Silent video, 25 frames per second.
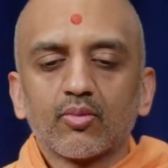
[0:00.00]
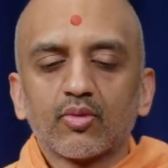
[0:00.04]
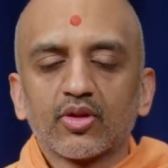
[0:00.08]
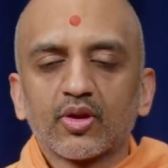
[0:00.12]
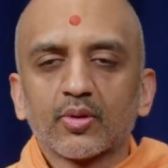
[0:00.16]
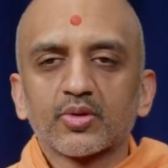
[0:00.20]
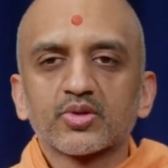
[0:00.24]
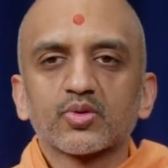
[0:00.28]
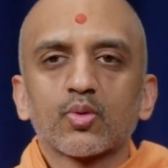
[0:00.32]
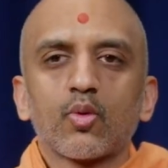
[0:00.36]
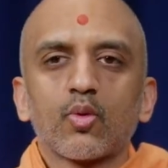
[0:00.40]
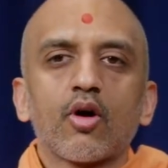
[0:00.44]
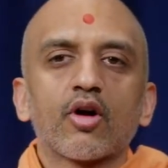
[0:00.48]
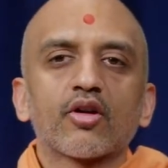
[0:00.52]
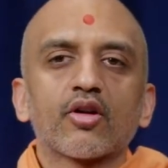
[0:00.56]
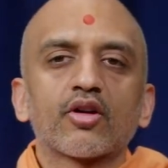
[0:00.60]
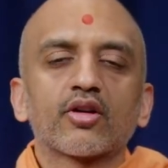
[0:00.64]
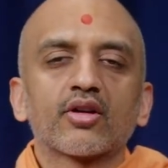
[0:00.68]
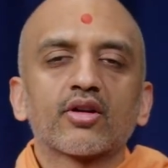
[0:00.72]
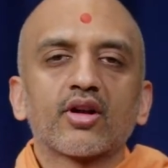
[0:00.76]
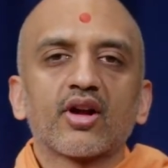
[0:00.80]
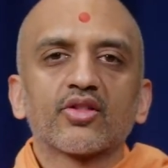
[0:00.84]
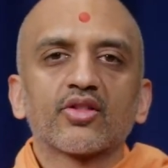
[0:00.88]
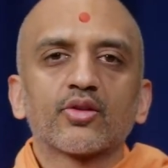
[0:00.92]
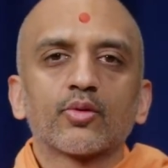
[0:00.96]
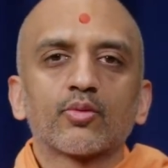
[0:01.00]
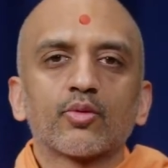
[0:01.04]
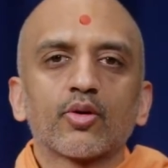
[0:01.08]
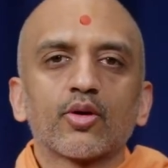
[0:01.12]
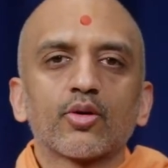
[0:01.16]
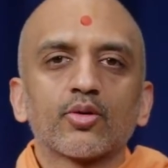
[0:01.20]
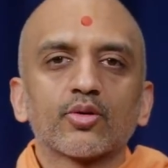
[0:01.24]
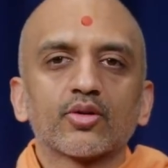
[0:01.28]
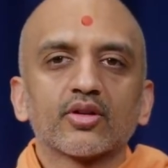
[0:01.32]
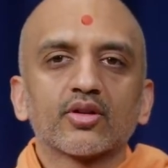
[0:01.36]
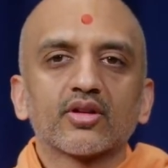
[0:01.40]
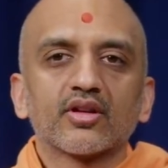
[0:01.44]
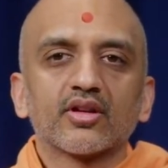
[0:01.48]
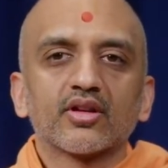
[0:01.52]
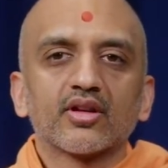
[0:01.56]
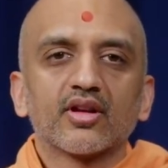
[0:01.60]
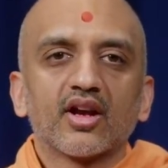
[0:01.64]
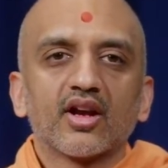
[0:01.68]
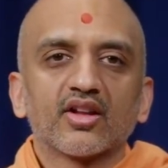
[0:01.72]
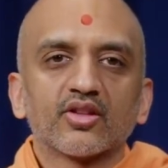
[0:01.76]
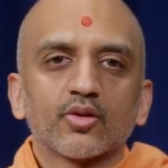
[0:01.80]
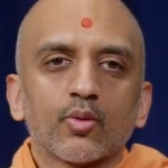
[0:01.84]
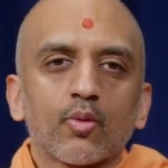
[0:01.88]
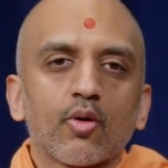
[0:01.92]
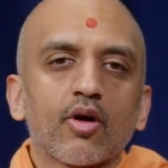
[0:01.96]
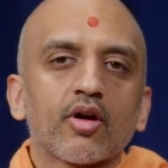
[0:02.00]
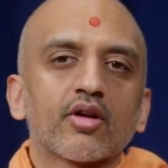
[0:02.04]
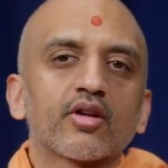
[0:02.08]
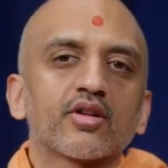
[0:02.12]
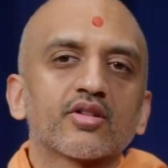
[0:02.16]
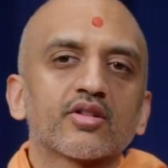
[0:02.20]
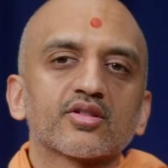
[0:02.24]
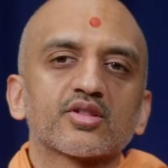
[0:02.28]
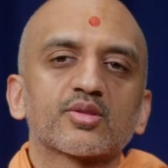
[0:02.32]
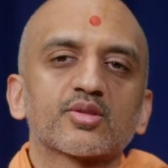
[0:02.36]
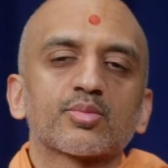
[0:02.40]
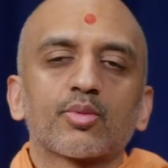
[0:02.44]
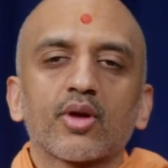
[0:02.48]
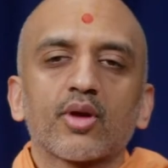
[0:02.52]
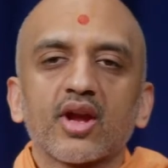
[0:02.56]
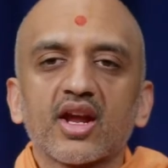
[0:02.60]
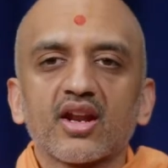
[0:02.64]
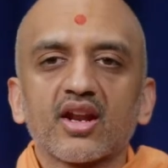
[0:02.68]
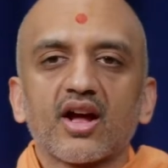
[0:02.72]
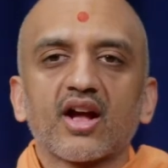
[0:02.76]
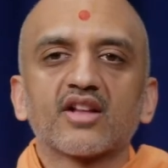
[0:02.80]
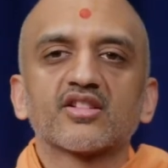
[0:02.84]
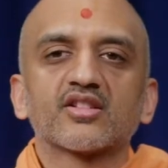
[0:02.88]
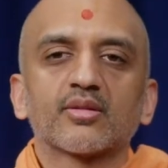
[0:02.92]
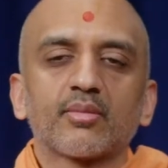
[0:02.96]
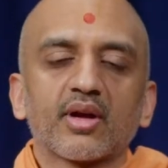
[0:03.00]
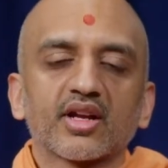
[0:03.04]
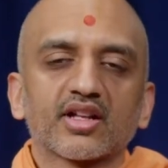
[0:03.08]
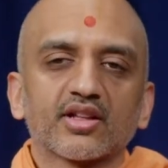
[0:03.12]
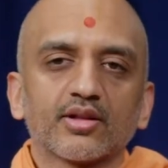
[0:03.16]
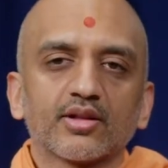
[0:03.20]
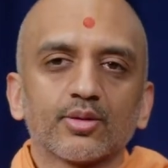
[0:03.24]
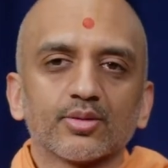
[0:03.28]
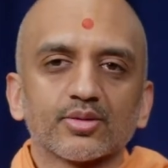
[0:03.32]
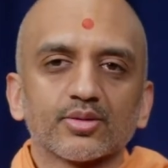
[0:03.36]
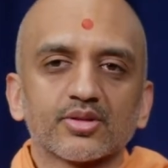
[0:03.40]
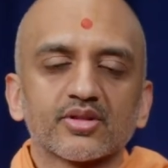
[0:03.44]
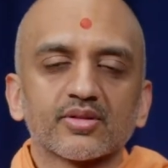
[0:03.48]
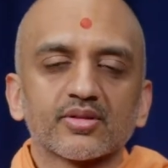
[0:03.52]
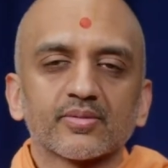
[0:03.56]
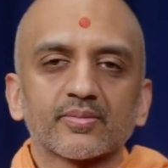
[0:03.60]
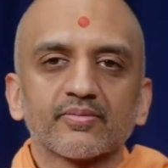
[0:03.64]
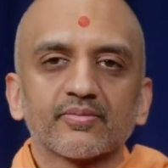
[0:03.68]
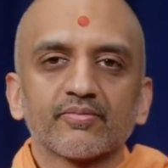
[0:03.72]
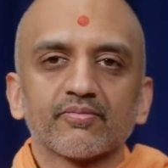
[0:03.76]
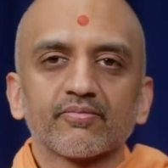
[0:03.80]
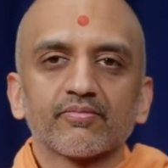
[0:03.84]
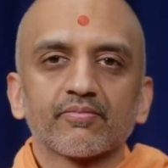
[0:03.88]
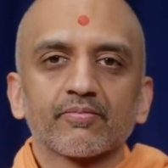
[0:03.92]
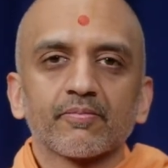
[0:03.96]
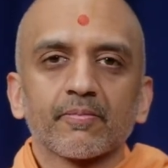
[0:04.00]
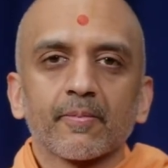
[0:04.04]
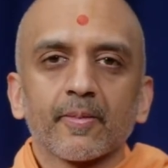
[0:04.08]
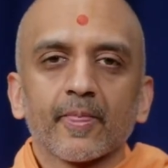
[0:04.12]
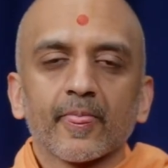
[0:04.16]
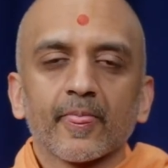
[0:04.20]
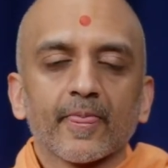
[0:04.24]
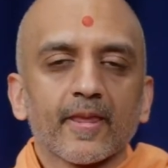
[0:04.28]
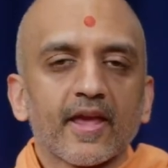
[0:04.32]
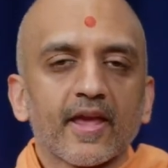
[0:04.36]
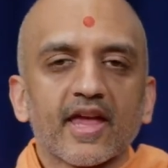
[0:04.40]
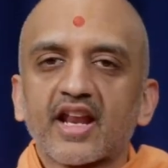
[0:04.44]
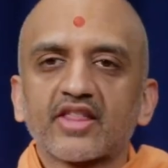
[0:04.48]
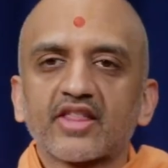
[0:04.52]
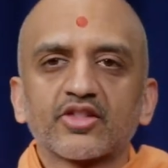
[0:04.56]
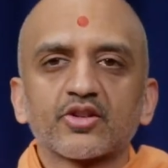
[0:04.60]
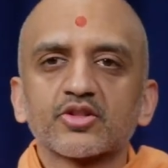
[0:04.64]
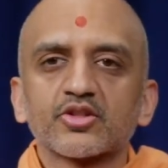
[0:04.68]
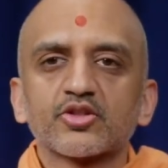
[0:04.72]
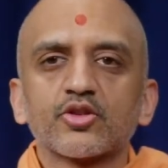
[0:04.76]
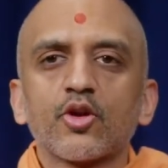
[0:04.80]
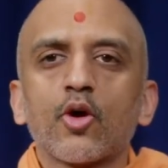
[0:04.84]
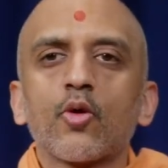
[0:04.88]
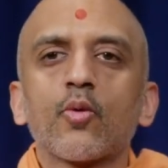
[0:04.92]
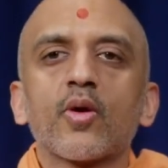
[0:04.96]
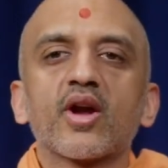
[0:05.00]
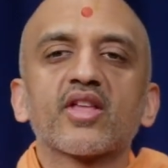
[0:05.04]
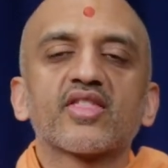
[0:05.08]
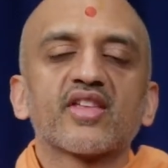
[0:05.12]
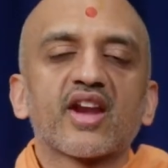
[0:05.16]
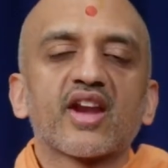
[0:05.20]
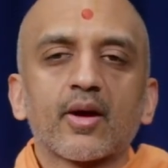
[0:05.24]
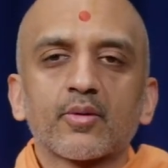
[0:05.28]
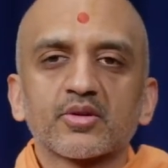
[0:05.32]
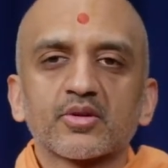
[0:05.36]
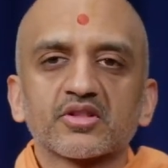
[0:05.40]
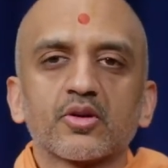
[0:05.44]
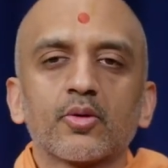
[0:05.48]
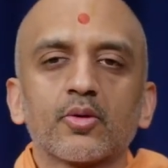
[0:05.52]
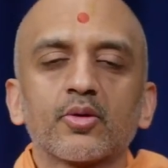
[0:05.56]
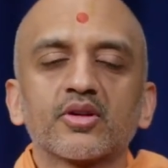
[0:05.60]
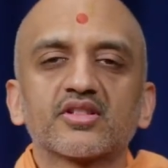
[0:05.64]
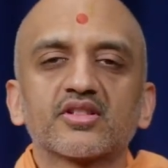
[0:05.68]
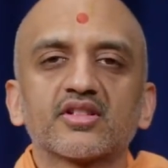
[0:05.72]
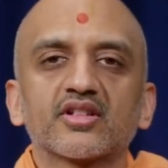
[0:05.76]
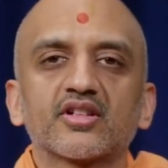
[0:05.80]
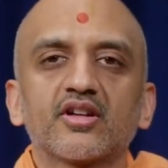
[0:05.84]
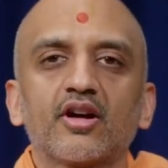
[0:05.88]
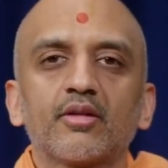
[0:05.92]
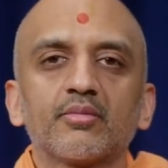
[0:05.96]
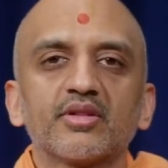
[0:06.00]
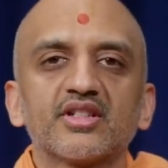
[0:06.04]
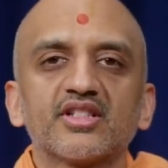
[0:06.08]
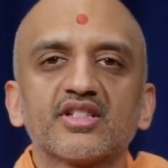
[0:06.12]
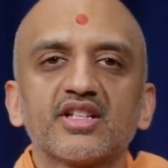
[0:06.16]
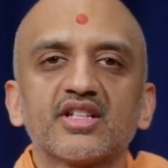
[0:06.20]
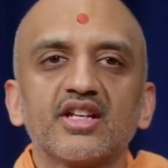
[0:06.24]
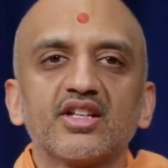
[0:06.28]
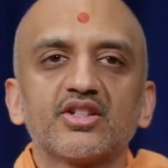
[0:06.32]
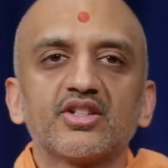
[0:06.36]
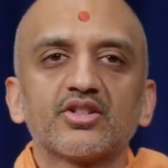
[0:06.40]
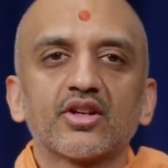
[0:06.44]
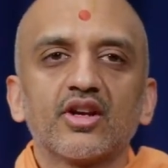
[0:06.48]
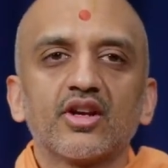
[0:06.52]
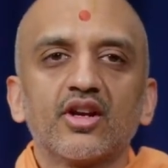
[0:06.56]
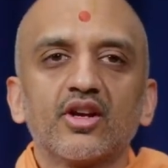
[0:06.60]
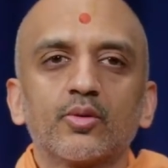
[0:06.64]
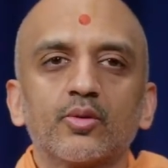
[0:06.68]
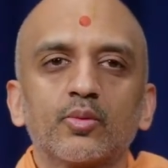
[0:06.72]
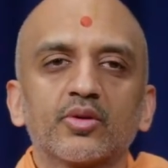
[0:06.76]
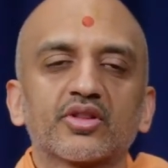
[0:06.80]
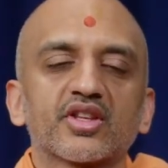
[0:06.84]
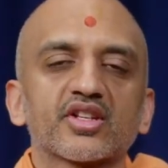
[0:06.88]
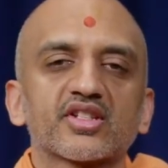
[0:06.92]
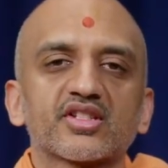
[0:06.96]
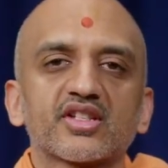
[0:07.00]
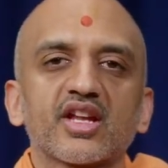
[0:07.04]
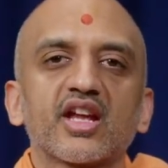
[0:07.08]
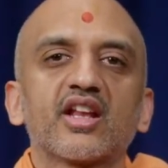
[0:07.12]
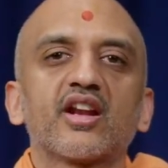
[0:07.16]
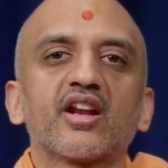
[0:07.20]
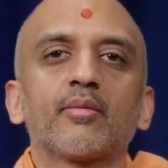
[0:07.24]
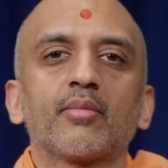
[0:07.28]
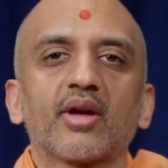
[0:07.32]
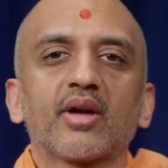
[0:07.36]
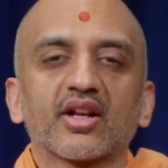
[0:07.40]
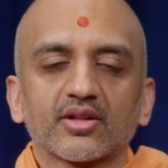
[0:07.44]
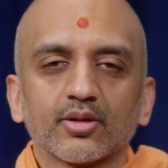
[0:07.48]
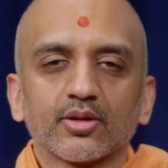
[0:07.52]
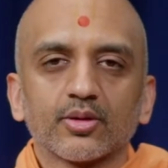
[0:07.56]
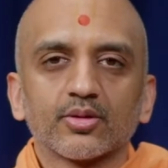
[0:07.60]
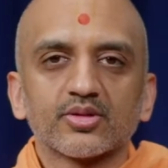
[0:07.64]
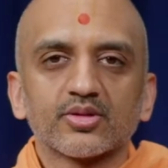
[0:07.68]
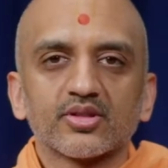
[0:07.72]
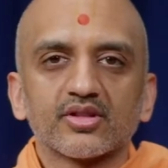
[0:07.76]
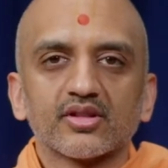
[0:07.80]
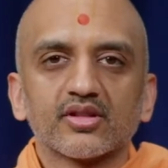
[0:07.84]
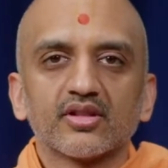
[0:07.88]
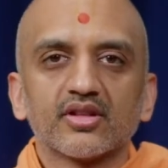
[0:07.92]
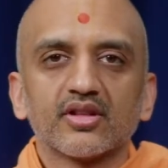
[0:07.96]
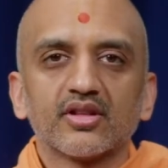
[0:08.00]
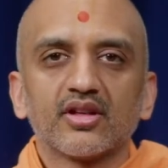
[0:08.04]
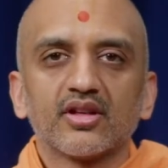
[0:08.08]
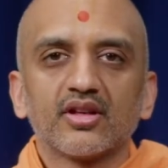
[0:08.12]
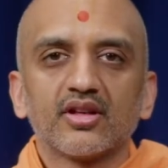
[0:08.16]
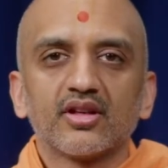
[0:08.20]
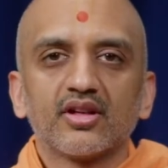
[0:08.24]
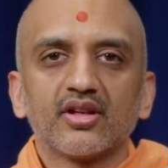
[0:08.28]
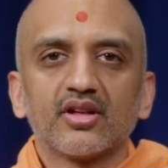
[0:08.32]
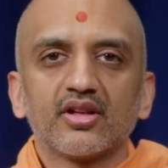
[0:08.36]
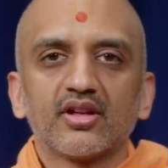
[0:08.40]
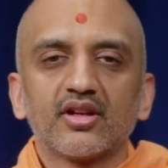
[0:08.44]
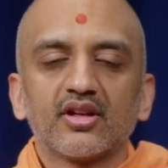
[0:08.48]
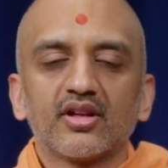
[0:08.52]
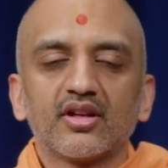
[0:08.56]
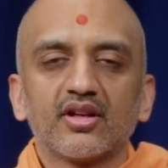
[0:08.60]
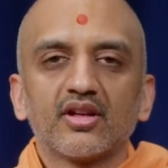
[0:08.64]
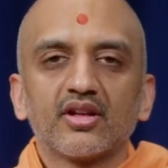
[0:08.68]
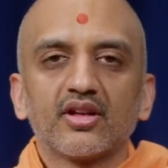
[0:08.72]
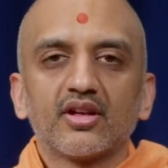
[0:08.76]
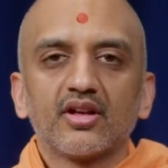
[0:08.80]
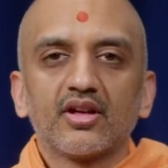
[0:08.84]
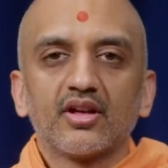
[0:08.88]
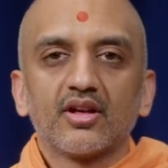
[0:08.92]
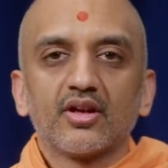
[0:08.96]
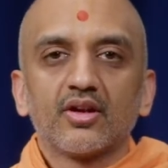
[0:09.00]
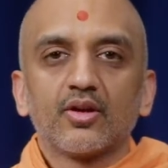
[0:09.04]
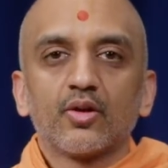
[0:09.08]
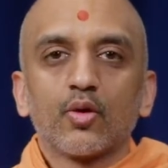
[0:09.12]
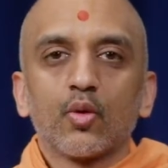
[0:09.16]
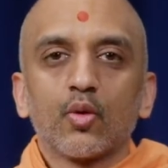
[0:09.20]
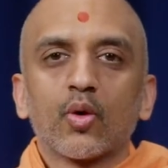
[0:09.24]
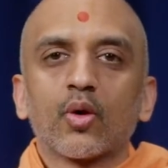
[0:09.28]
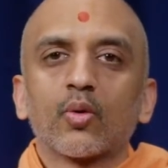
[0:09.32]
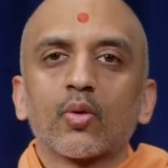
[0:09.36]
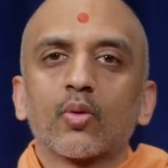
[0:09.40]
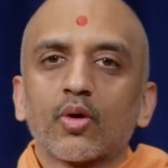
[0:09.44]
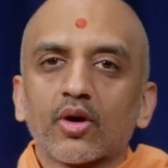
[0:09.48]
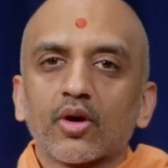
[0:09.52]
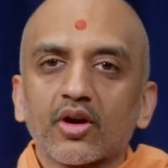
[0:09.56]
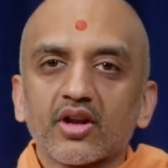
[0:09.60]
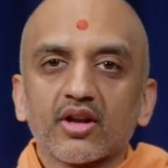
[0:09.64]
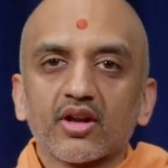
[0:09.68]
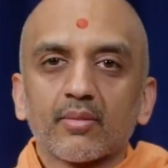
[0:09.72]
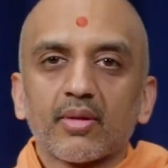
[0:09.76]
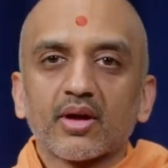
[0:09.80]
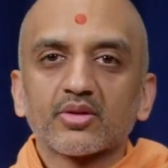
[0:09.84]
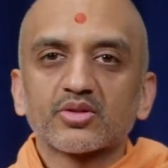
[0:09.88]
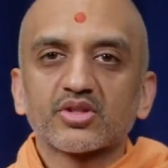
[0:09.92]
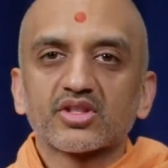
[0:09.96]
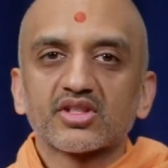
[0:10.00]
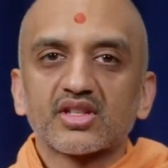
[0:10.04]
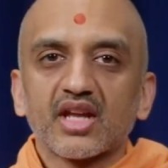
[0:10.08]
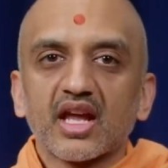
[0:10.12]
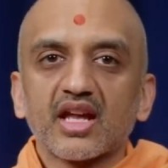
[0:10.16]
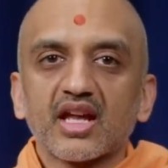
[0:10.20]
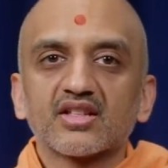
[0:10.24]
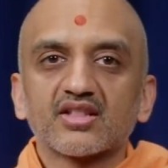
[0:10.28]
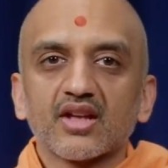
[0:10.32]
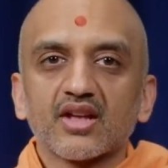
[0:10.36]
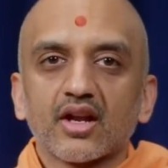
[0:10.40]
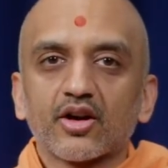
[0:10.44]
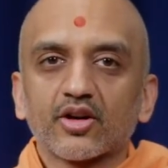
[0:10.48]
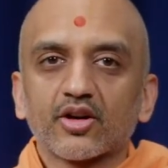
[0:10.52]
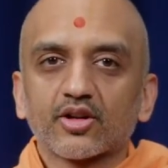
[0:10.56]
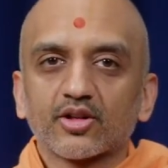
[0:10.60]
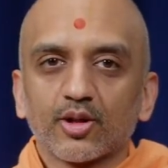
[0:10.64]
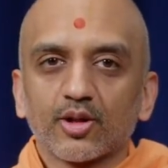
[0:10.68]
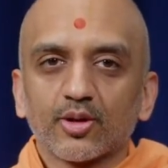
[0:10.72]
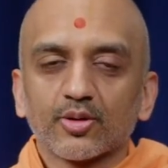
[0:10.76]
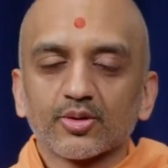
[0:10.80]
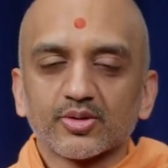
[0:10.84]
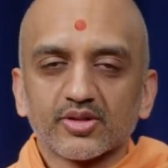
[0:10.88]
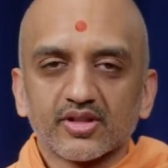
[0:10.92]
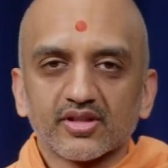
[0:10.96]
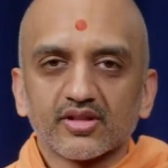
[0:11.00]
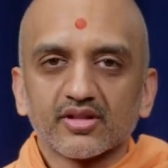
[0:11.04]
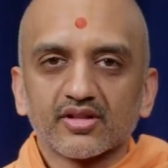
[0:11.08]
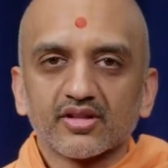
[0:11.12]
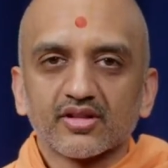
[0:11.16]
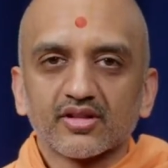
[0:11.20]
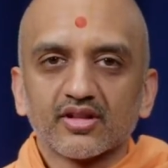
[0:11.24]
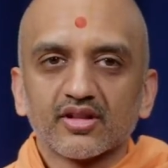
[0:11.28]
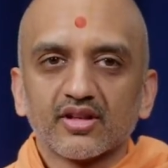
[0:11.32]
there was water on the road and the water sprayed onto my clothes. And there's no way that I was going to come and teach with a stain on my clothes. We're worried about stains on our clothes.